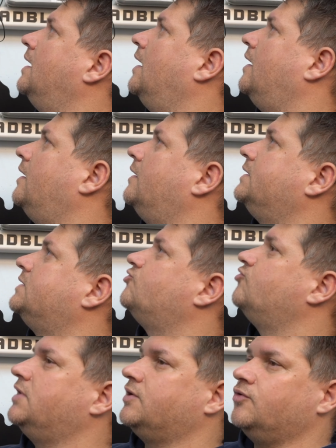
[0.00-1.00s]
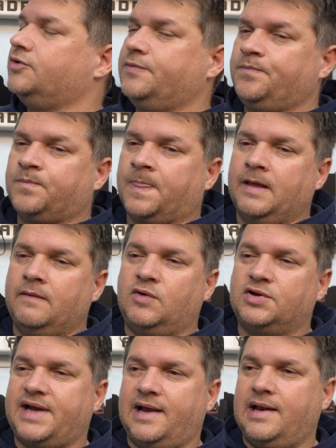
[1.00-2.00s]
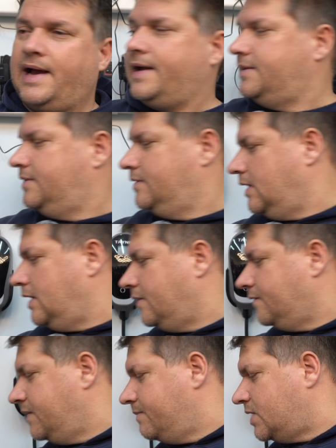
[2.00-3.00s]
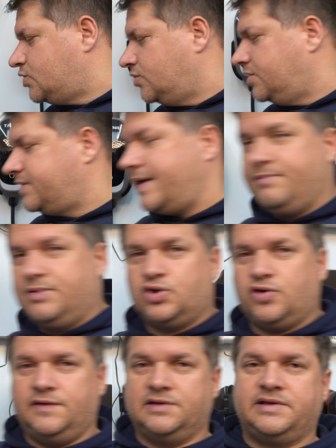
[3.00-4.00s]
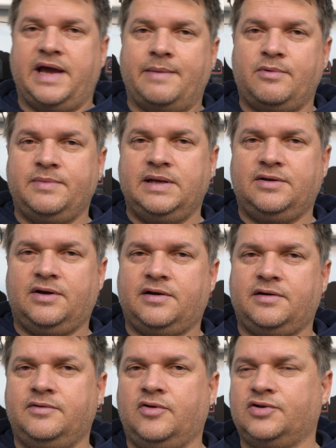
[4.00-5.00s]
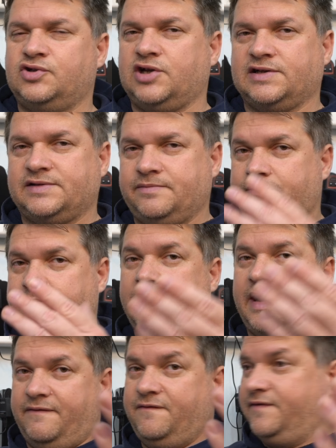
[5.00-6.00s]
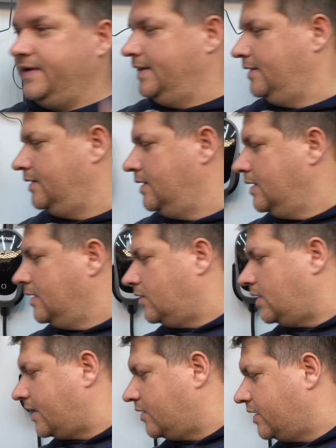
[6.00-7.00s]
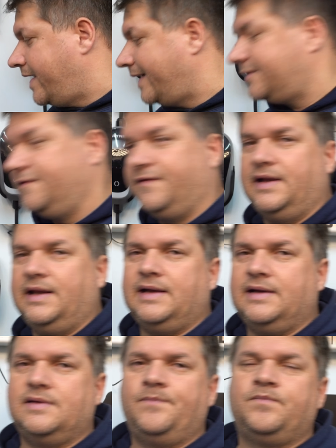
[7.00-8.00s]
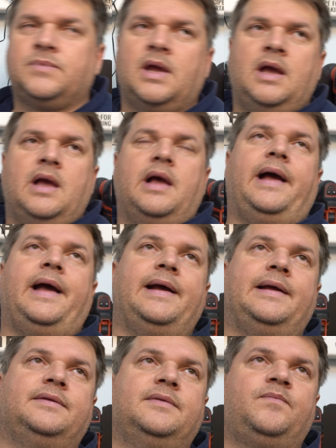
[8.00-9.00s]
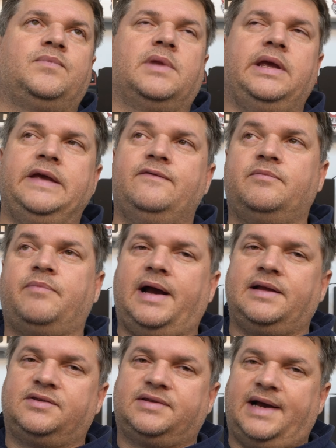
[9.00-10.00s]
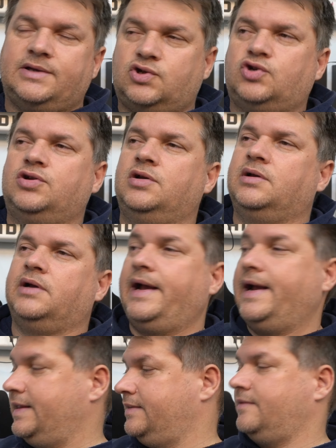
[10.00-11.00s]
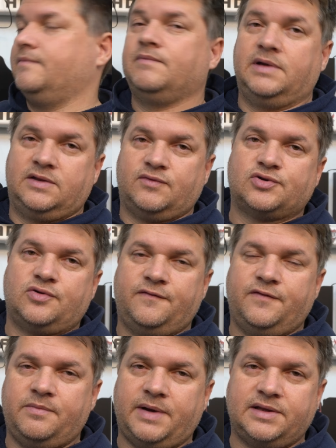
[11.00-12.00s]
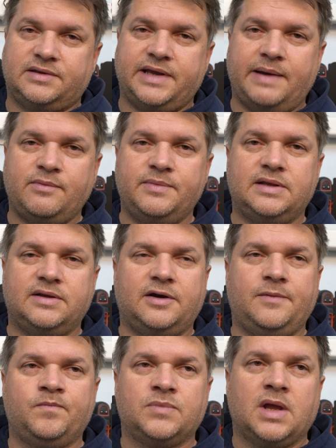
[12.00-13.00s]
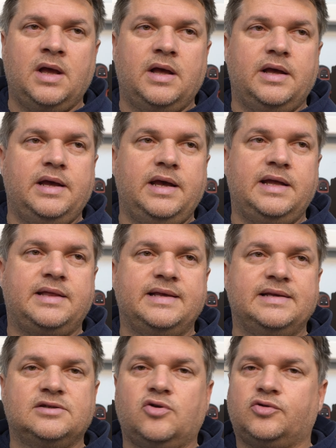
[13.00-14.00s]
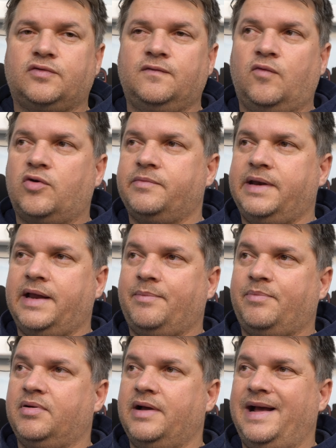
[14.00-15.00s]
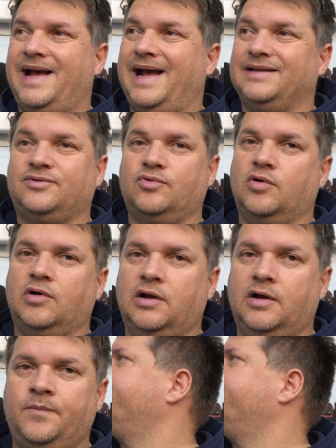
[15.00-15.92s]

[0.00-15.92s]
Uh, it's really good. What I lied, uh, we measure the temperature with a thermometer, not just by feel or like gut feeling, and even by the touch, and it was confirmed by the thermometer, it is not warming up at all.